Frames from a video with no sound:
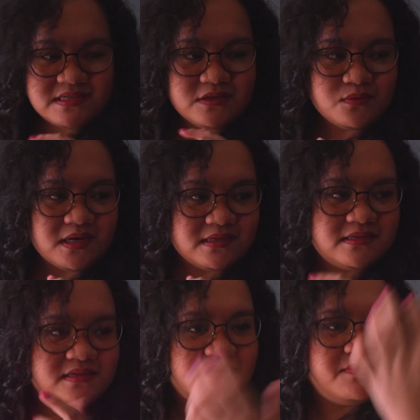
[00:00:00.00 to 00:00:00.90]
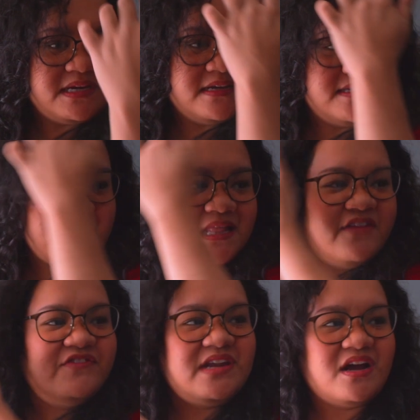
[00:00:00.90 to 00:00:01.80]
still works because I
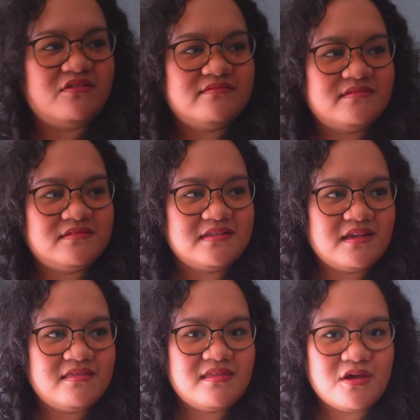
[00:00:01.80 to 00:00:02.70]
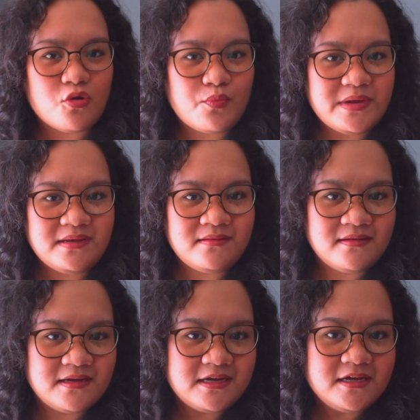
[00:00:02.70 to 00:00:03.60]
left it out in the open
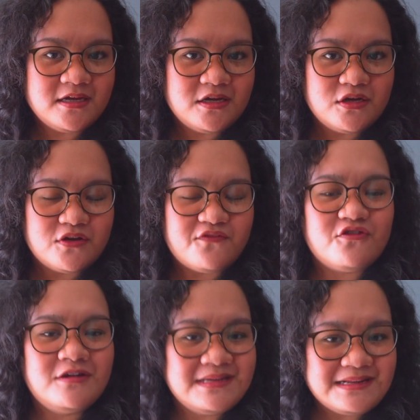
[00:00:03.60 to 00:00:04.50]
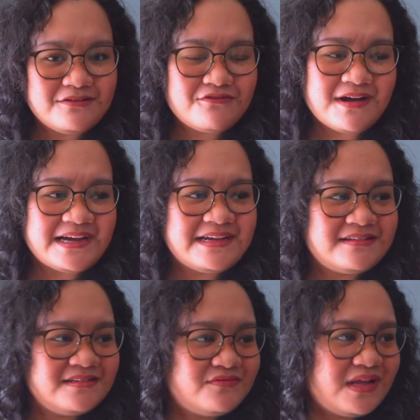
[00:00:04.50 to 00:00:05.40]
for a little
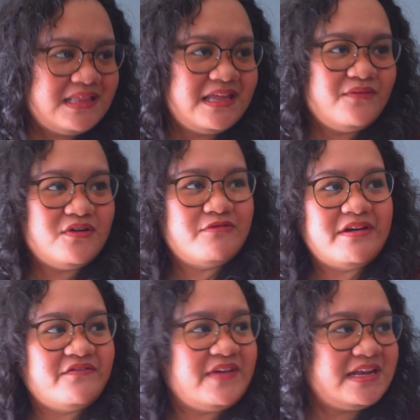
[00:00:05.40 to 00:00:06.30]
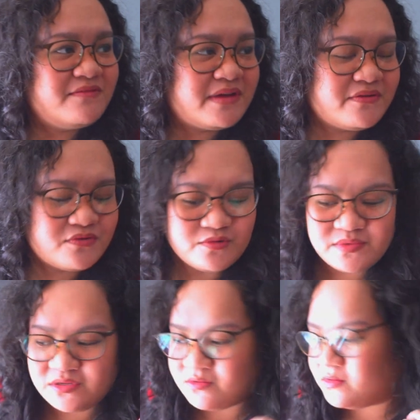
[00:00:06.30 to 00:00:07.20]
while they were renovating my room,
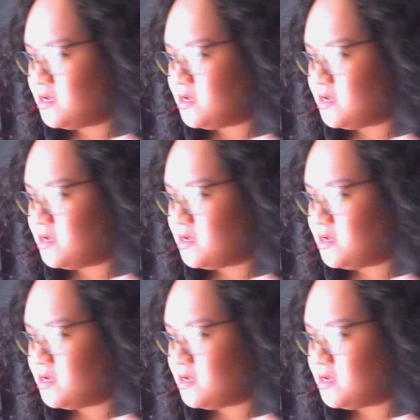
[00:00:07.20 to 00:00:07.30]
so